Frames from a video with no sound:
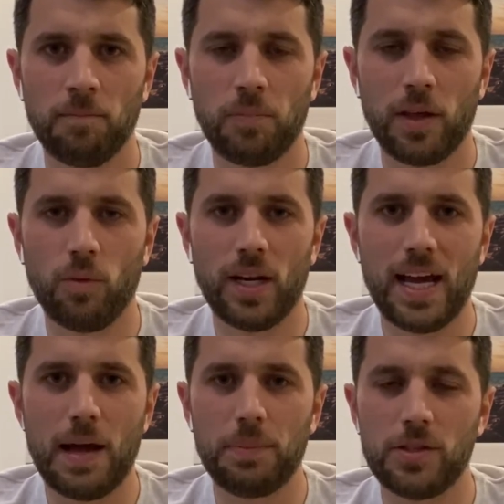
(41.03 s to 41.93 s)
And what
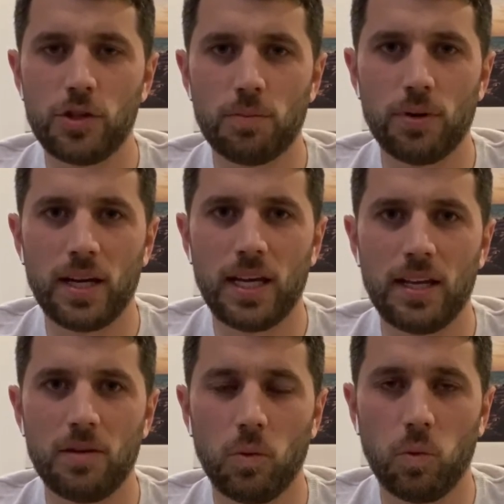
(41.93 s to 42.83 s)
happens, your
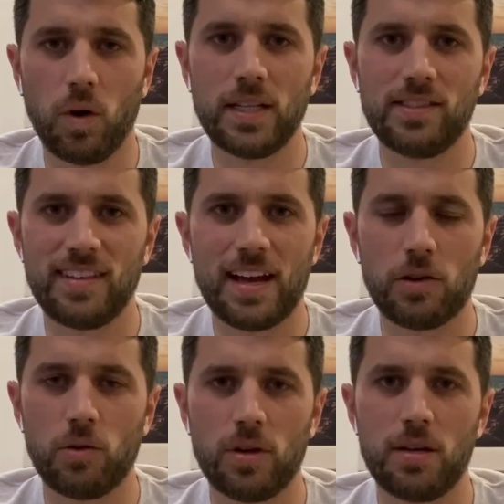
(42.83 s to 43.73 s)
brain wants that
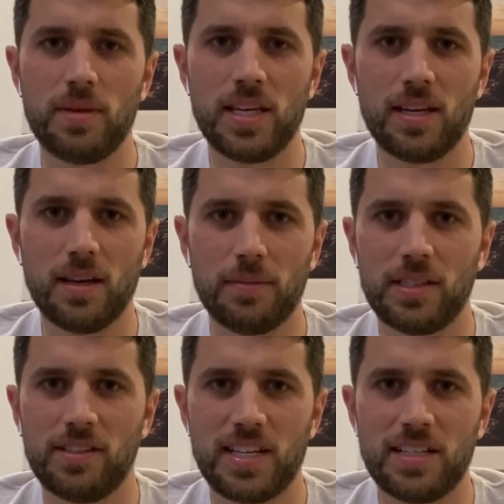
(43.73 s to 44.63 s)
coin to be a
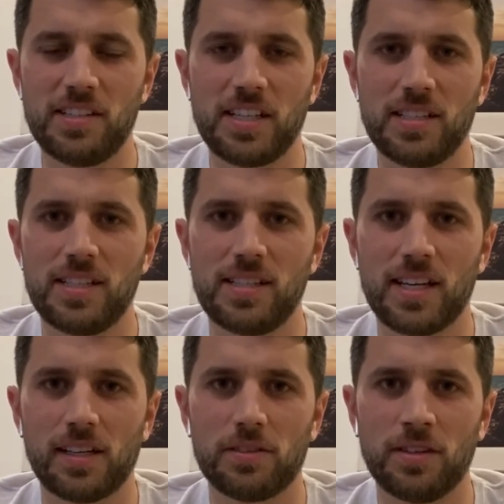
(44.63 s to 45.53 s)
Mint State
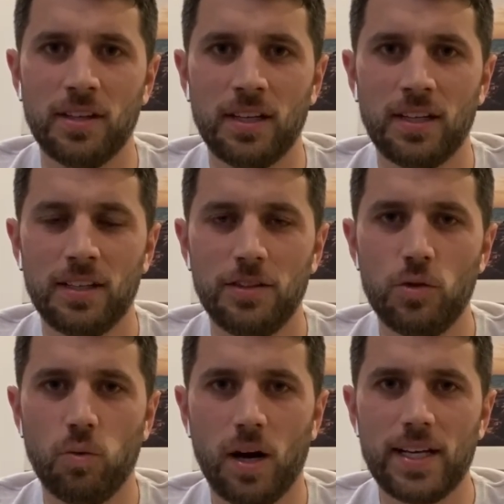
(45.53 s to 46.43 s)
66. You
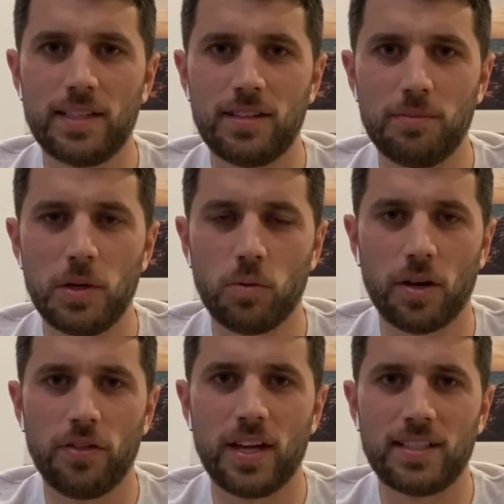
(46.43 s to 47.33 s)
want it to be
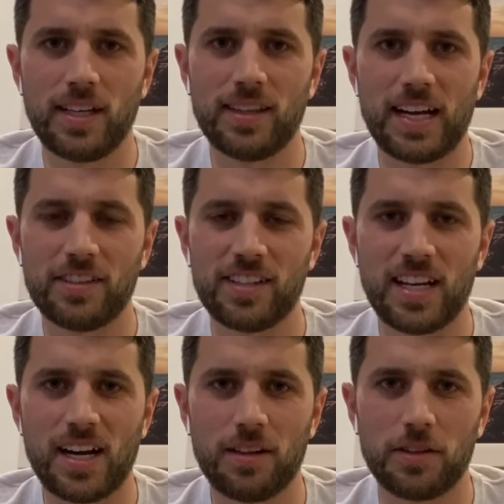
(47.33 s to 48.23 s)
worth that
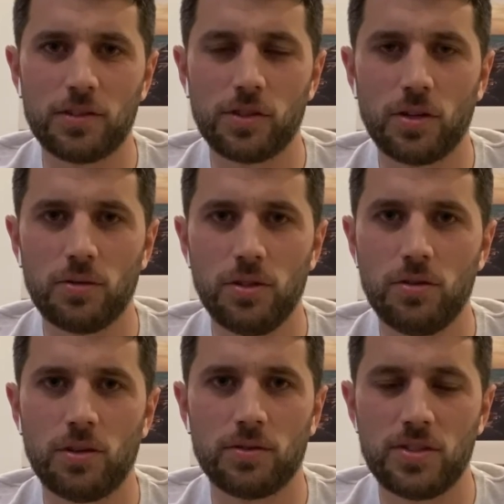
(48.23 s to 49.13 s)
$10,000, so you
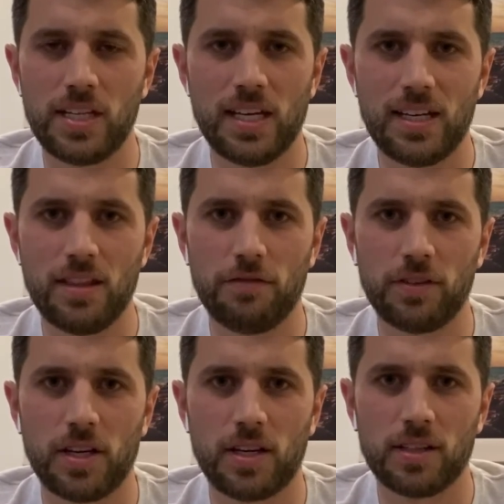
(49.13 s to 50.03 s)
don't see any of the
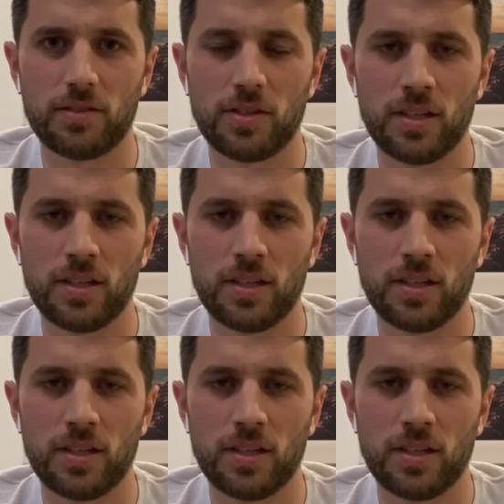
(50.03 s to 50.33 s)
flaws.